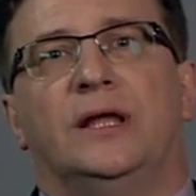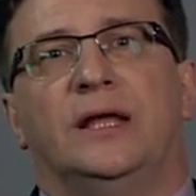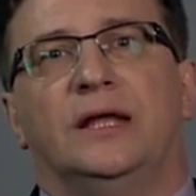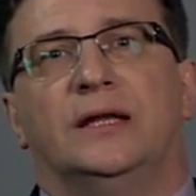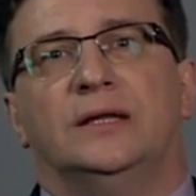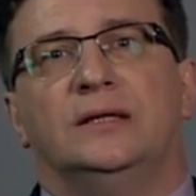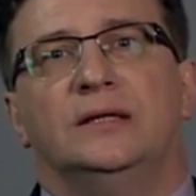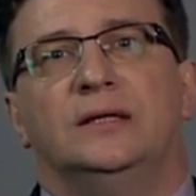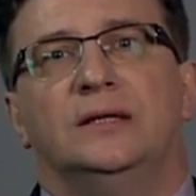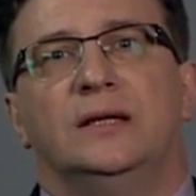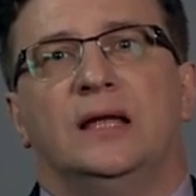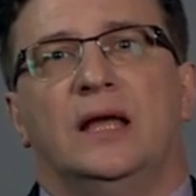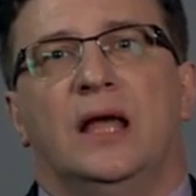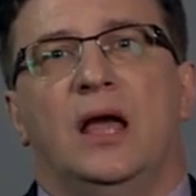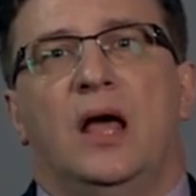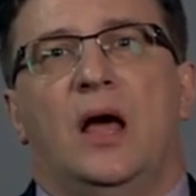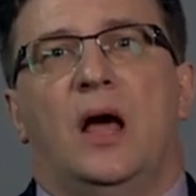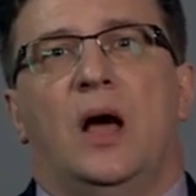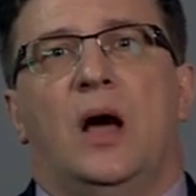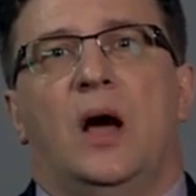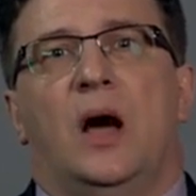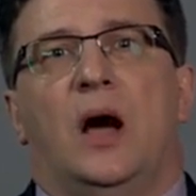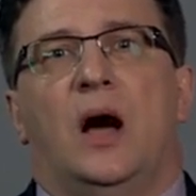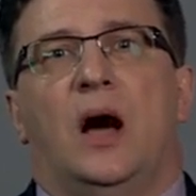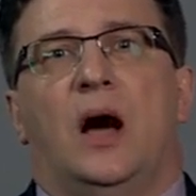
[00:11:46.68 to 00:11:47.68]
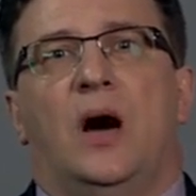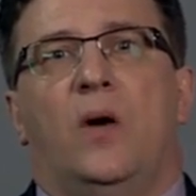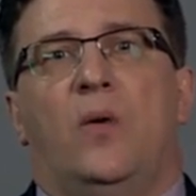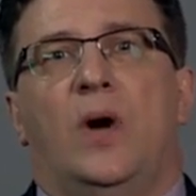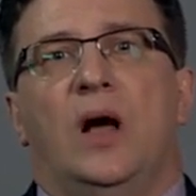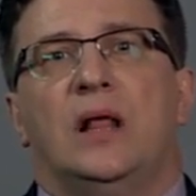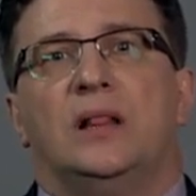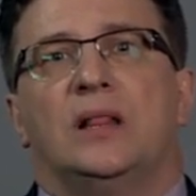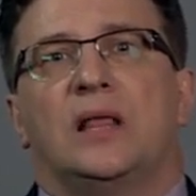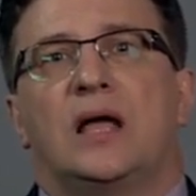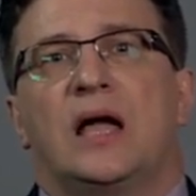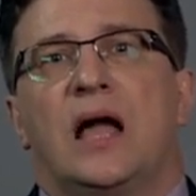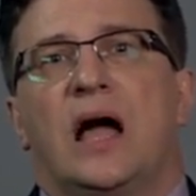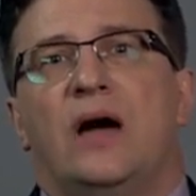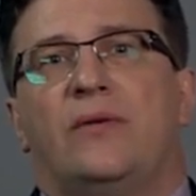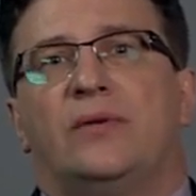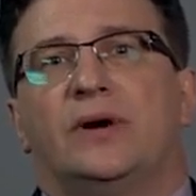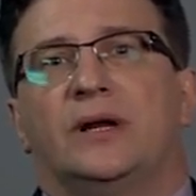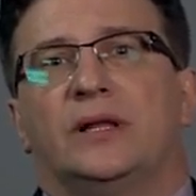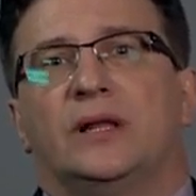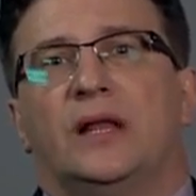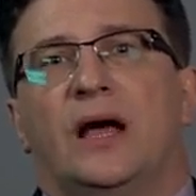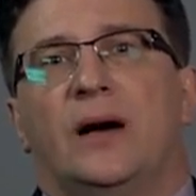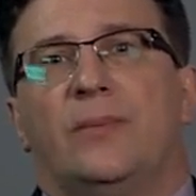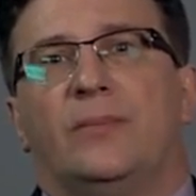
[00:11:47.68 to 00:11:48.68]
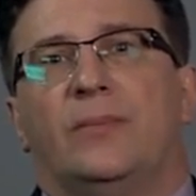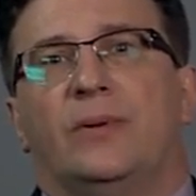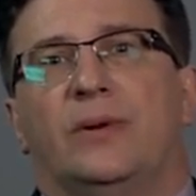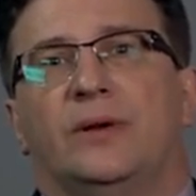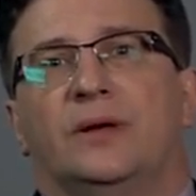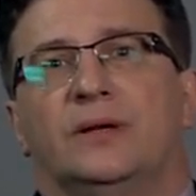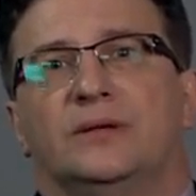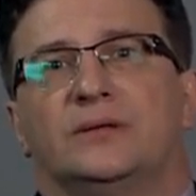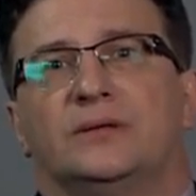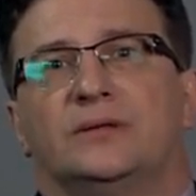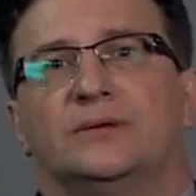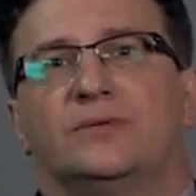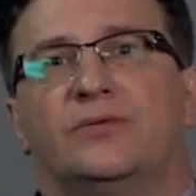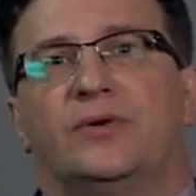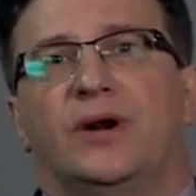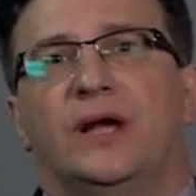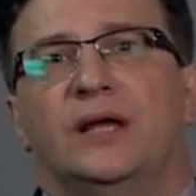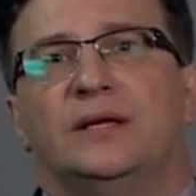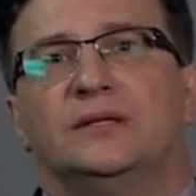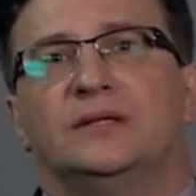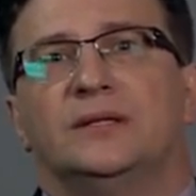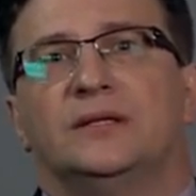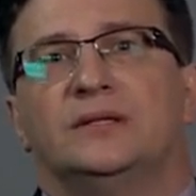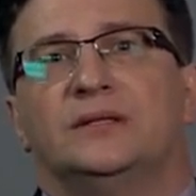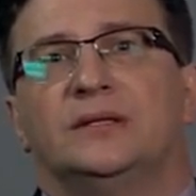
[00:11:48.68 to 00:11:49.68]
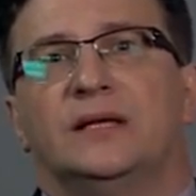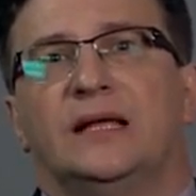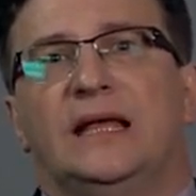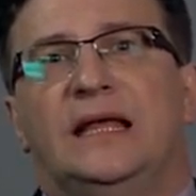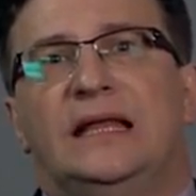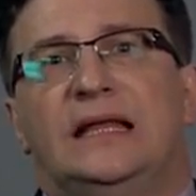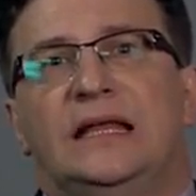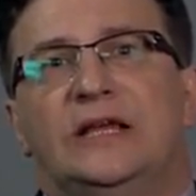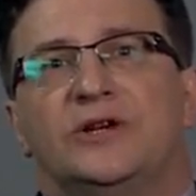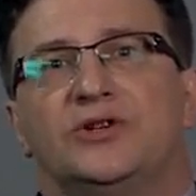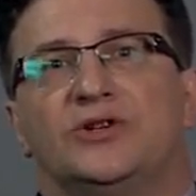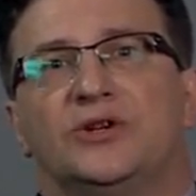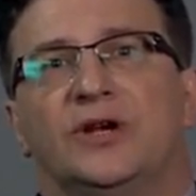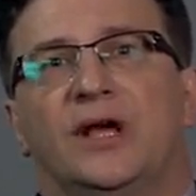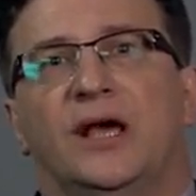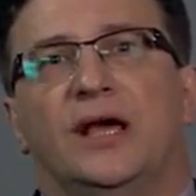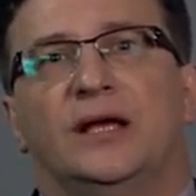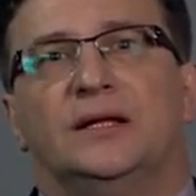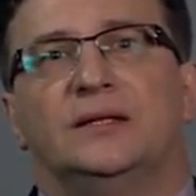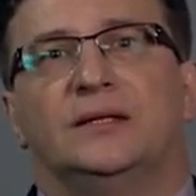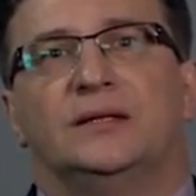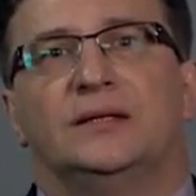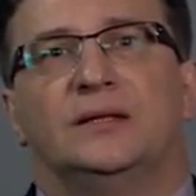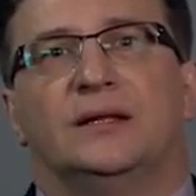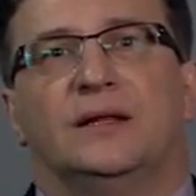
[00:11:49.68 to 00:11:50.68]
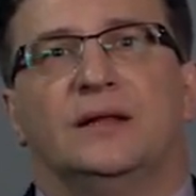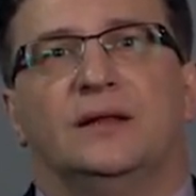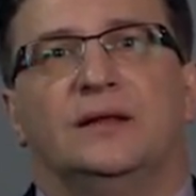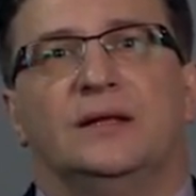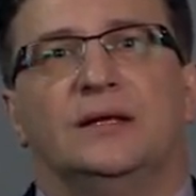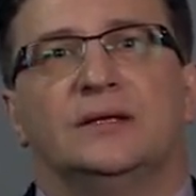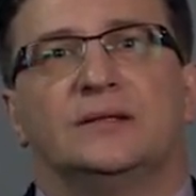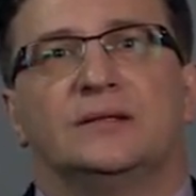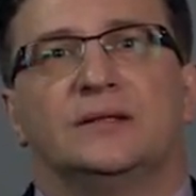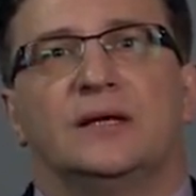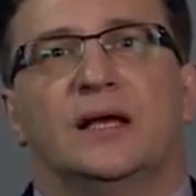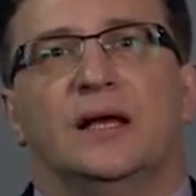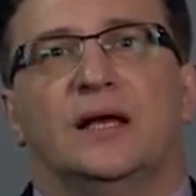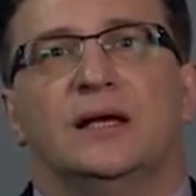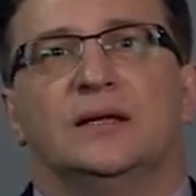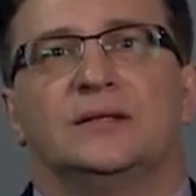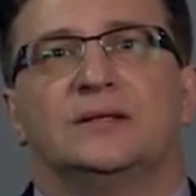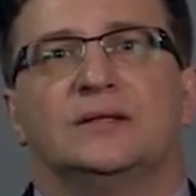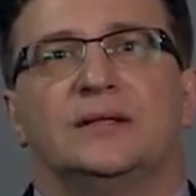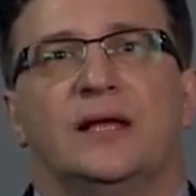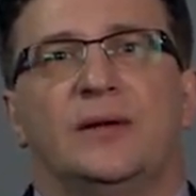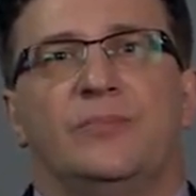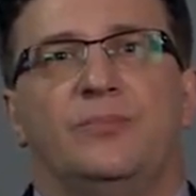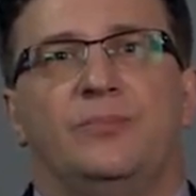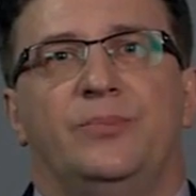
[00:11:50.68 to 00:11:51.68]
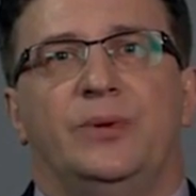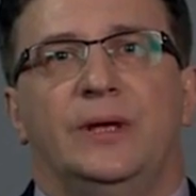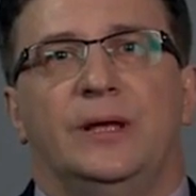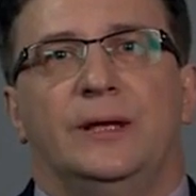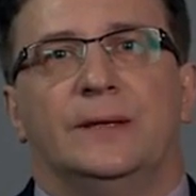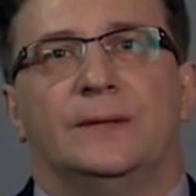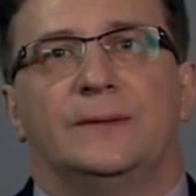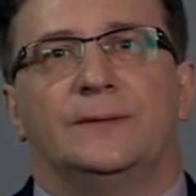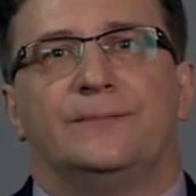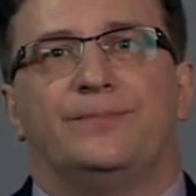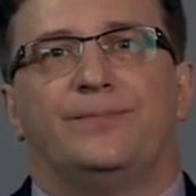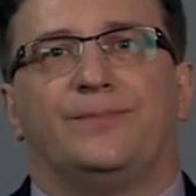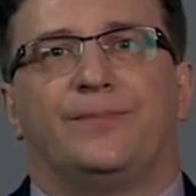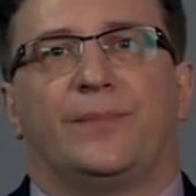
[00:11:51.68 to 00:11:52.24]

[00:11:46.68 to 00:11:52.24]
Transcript: Lind, while covering up his traces, initiated this stampede.